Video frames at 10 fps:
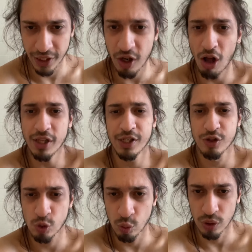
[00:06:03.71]
They call it a
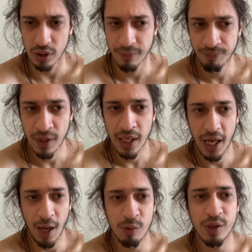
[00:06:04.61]
school.
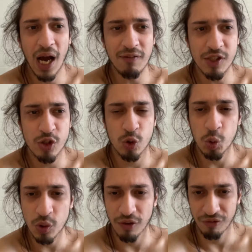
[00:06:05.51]
And when you have a
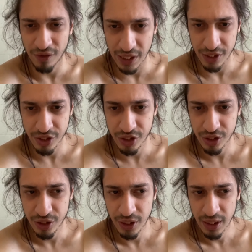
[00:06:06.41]
school of
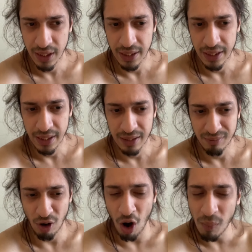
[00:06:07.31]
fish,
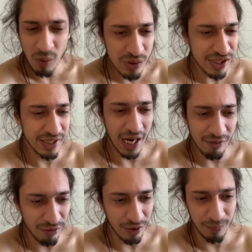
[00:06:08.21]
almost
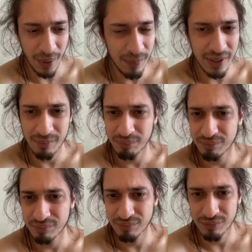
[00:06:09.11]
never, maybe
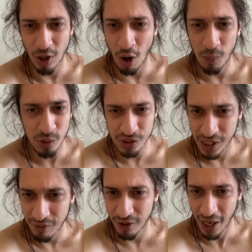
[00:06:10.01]
almost
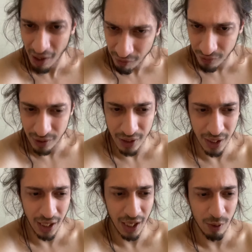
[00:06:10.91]
never ever,
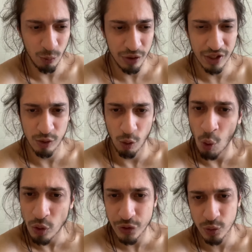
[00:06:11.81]
uh, will the
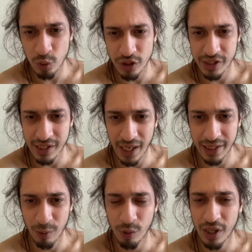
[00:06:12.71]
whole school
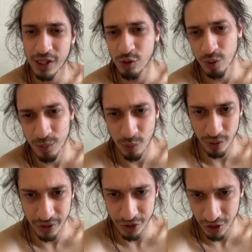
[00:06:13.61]
decide that we're going to swim
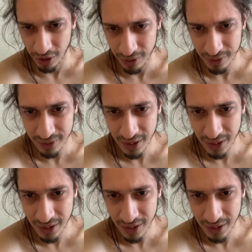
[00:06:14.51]
toward the shark.